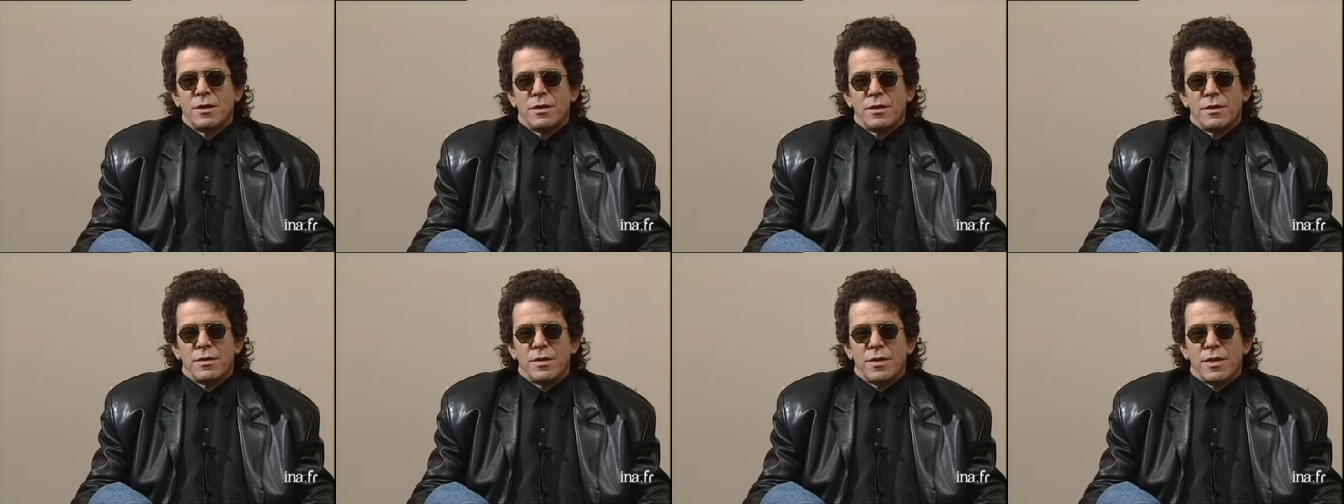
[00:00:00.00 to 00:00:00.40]

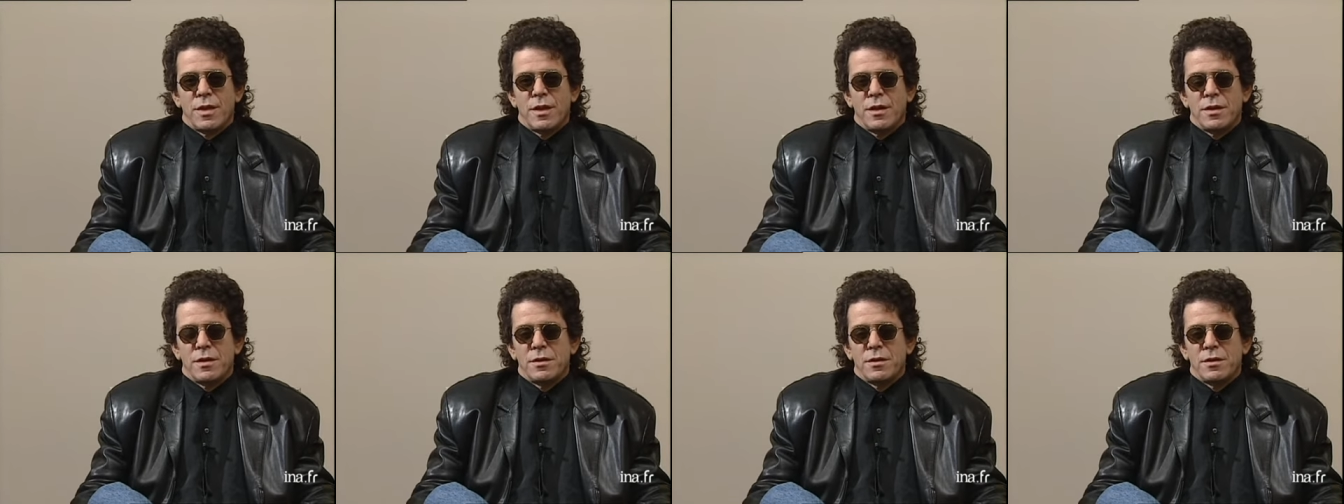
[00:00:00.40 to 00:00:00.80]
That
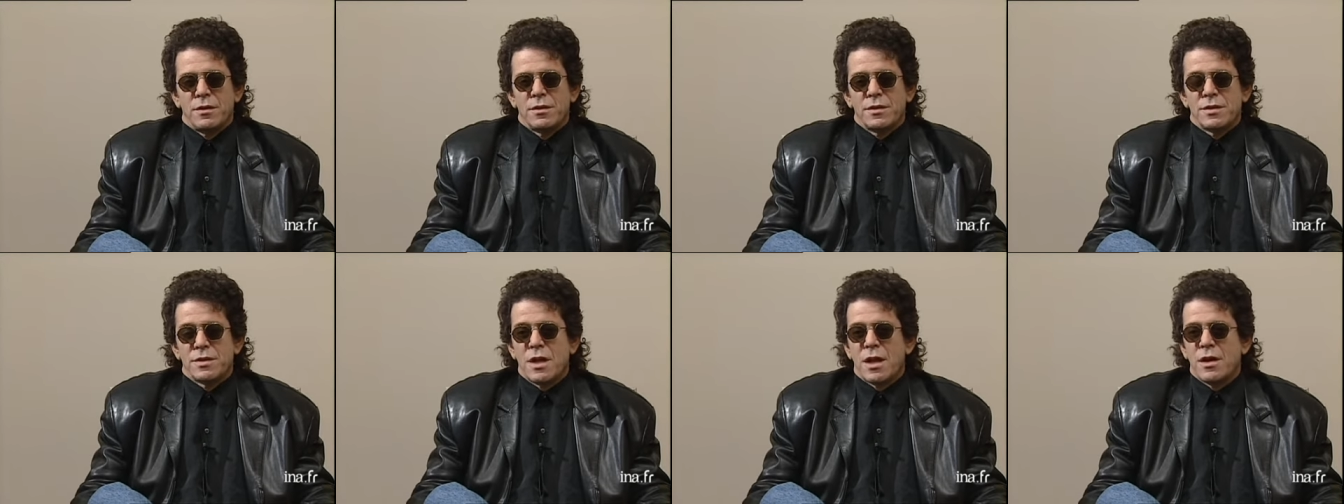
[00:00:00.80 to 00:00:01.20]
uh, it's
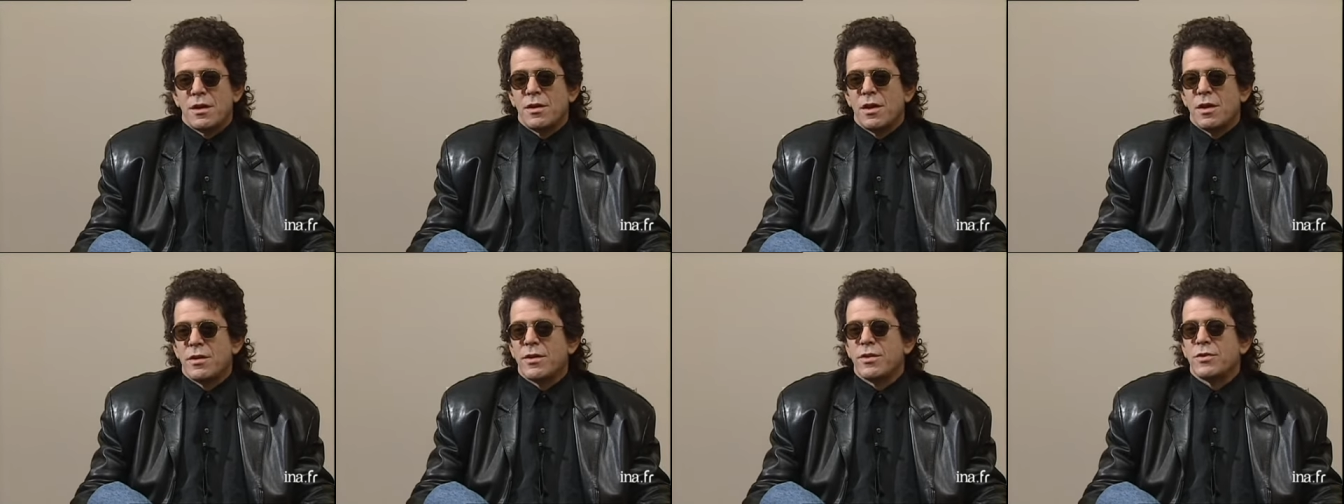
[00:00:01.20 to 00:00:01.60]
not
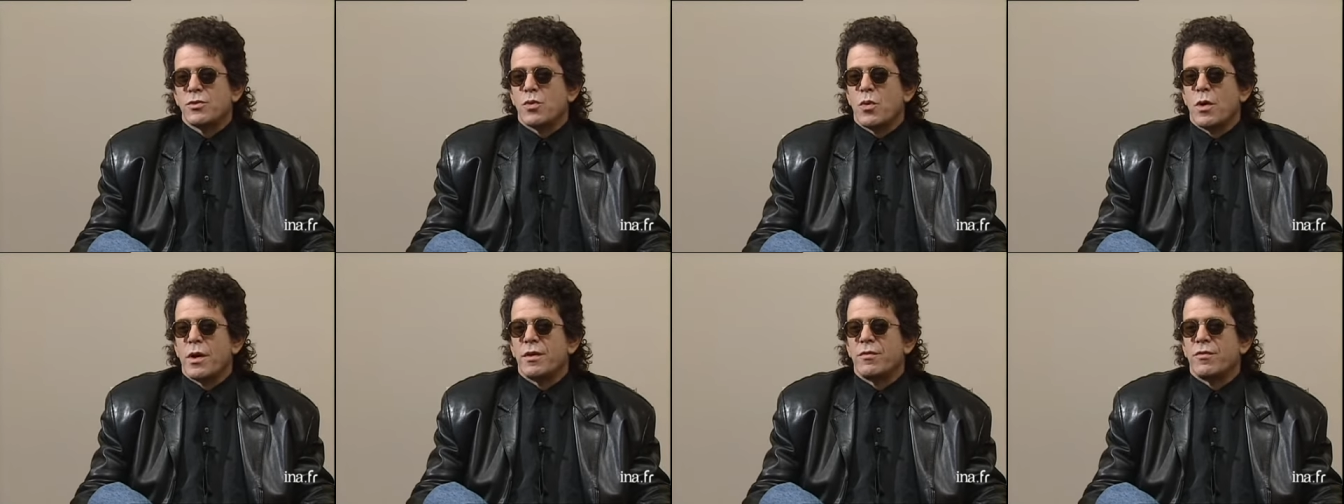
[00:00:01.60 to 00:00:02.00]
another
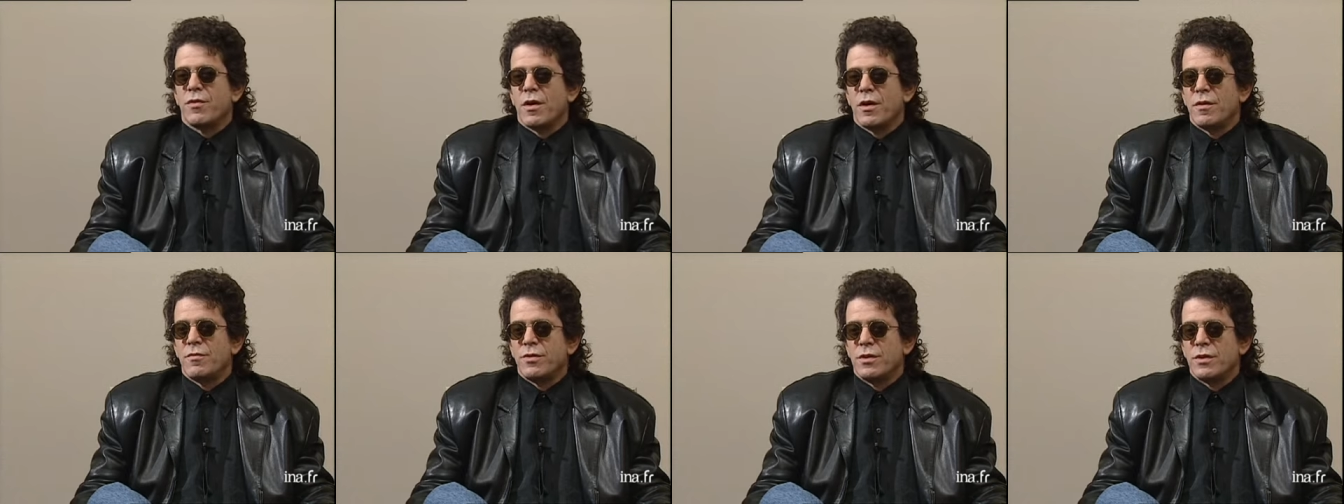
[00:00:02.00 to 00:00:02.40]

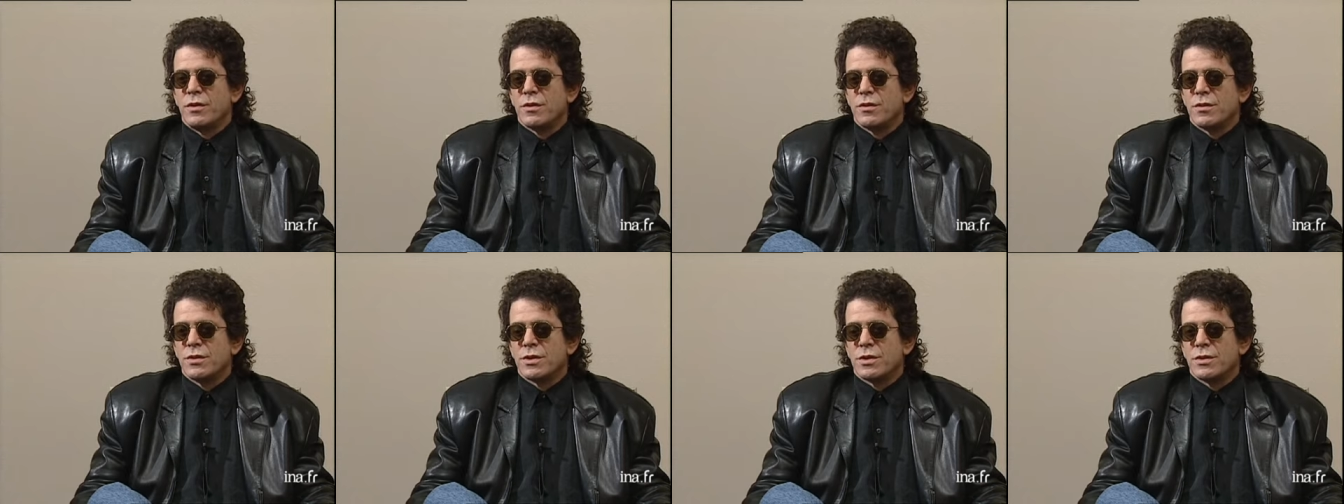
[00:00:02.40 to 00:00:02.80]
25
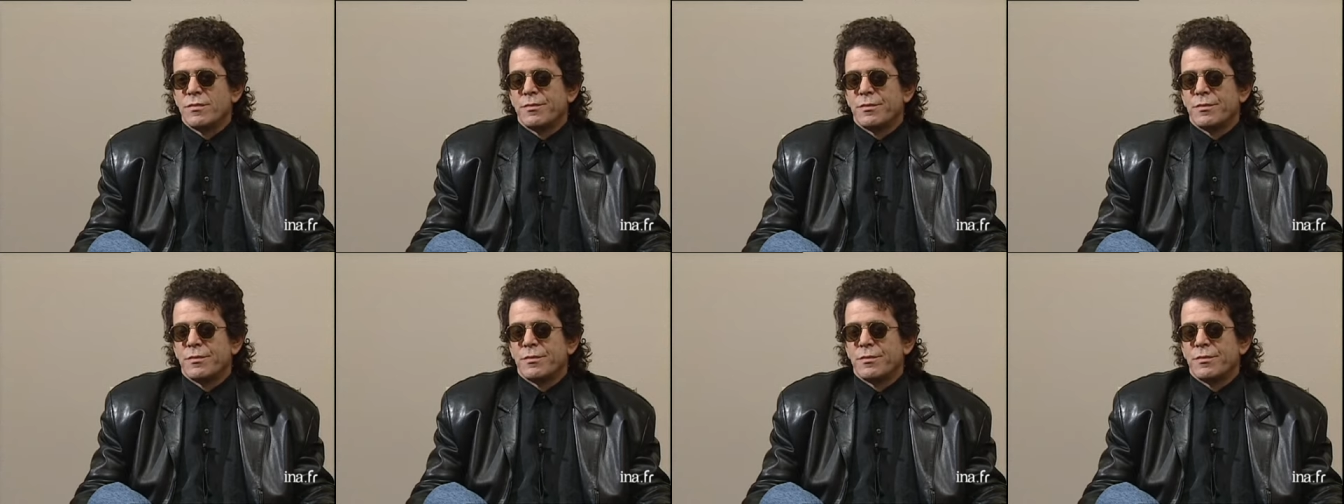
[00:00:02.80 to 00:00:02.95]
years